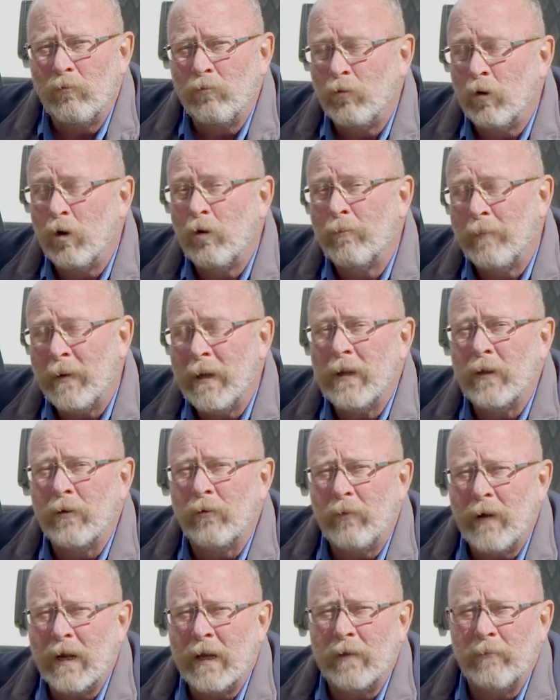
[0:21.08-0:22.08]
will be the
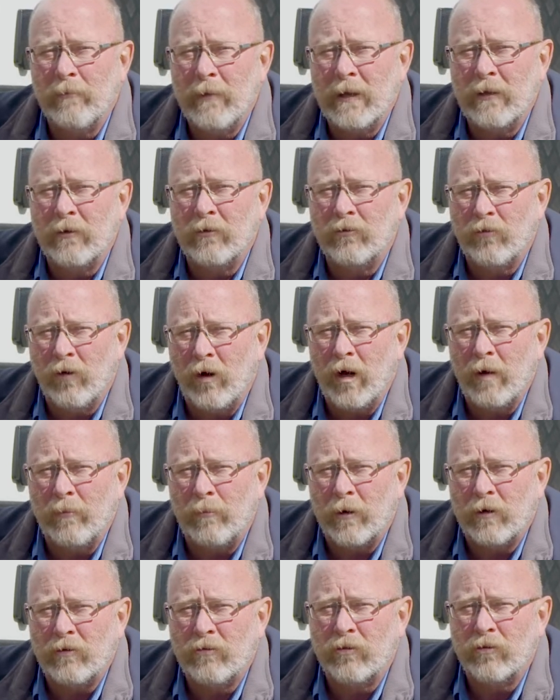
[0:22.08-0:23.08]
recommended tyre
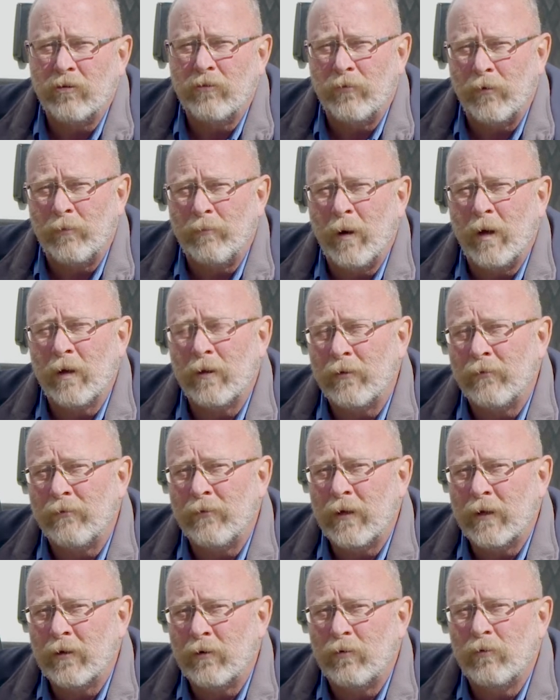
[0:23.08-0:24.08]
pressures for both the
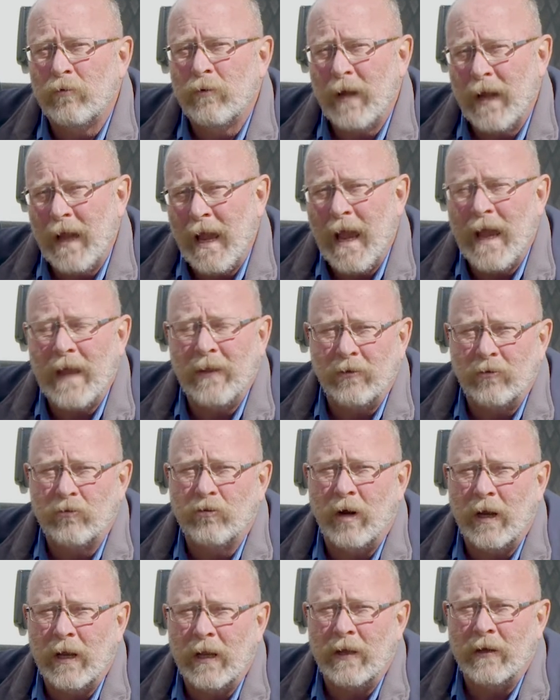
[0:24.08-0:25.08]
vehicle and the
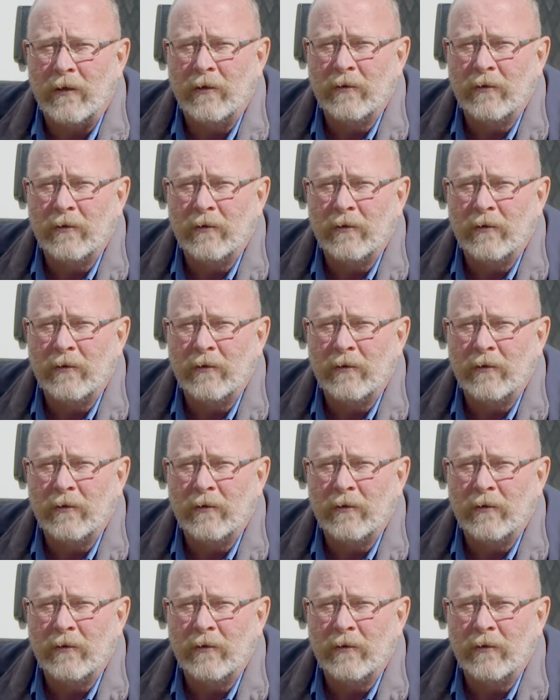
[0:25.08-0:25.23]
trailer.